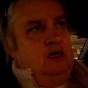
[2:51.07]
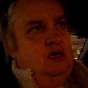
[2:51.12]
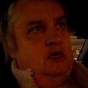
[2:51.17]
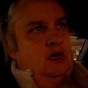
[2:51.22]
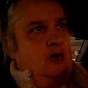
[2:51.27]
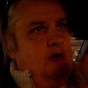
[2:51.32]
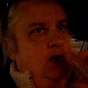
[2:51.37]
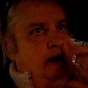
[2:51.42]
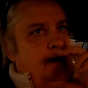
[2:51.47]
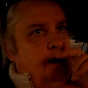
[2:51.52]

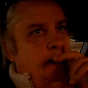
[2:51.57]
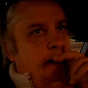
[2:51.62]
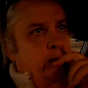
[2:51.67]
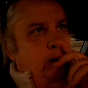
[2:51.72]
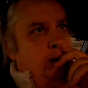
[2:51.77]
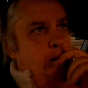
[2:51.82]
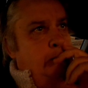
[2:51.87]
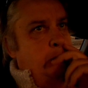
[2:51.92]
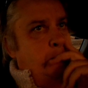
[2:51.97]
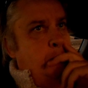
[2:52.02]

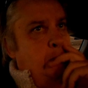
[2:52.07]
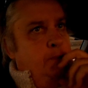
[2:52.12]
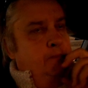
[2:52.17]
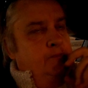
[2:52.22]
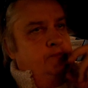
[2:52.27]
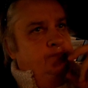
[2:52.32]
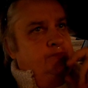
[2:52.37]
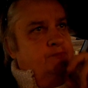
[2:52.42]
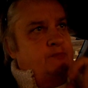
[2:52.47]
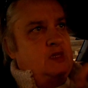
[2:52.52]

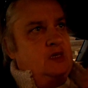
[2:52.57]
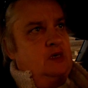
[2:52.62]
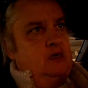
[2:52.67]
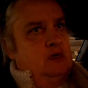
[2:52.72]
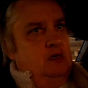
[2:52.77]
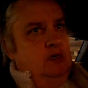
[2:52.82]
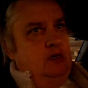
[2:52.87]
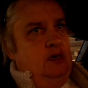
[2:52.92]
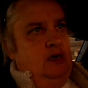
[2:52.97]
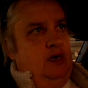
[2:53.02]

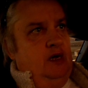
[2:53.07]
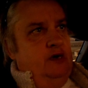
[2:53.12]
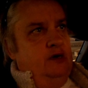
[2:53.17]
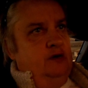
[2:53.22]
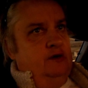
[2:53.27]
And a